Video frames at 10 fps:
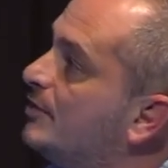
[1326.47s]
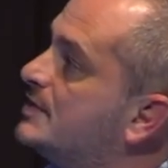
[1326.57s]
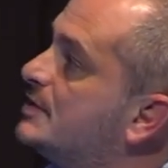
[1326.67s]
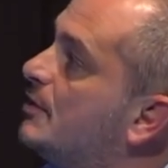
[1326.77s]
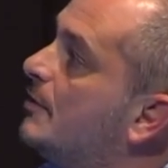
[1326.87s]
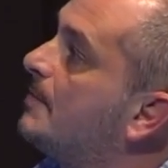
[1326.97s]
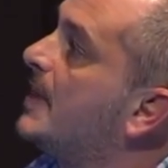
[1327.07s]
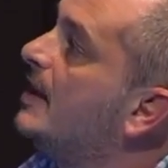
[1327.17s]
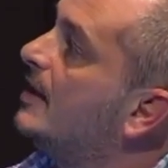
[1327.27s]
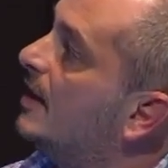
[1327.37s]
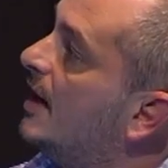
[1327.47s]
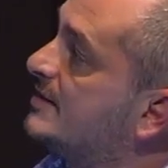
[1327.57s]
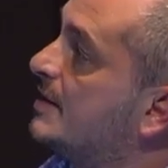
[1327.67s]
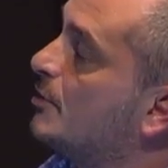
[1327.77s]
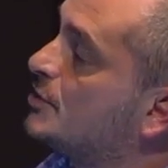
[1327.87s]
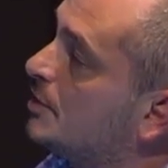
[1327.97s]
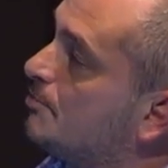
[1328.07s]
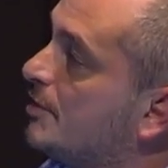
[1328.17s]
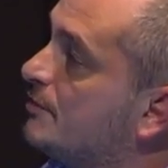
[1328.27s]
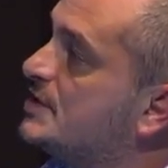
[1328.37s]
So as I mentioned
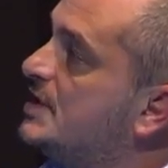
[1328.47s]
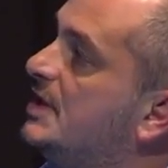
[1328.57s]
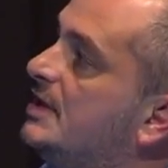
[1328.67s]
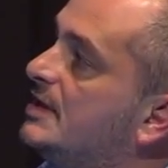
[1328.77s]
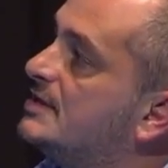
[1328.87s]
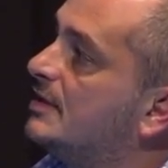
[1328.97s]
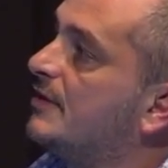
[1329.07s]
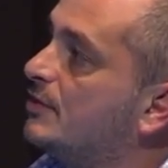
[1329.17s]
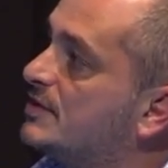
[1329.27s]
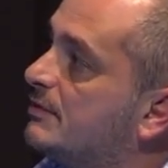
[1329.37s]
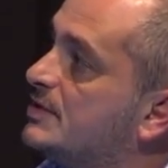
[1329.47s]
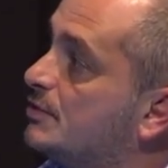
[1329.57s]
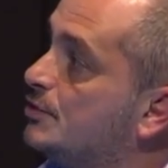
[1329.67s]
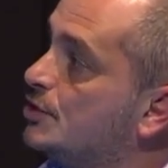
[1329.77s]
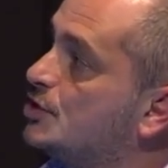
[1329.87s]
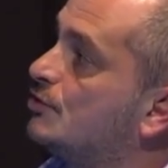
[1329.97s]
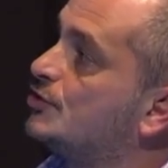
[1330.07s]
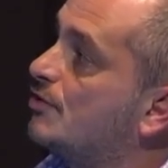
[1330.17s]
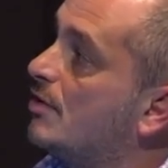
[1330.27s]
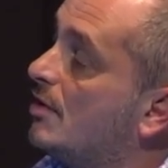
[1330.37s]
previously, in the lymph node there is a huge
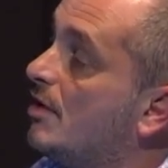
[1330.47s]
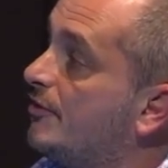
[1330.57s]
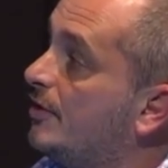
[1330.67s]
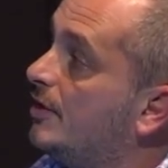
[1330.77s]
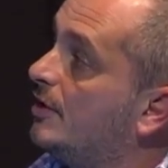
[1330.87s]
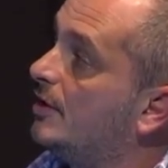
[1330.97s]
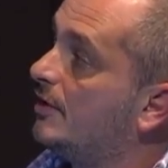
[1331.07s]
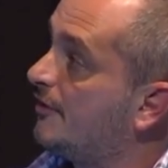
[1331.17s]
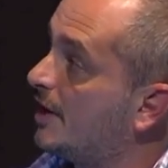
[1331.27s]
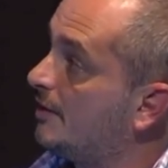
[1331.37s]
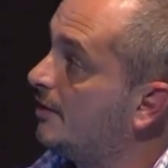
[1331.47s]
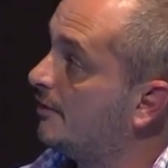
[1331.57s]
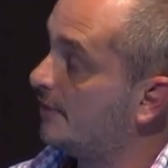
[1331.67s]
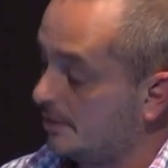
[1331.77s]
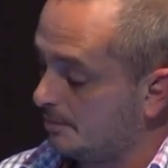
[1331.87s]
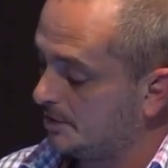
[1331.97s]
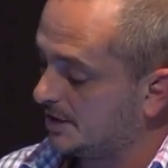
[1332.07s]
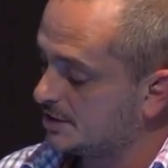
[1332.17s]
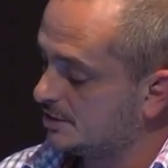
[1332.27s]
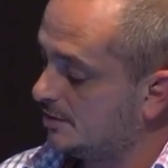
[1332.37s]
control of viral
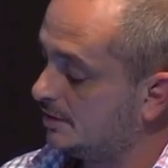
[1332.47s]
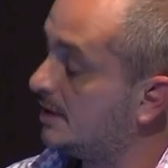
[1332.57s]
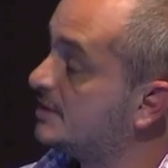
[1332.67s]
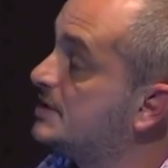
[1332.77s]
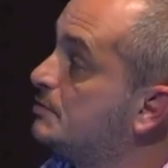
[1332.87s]
replication, and this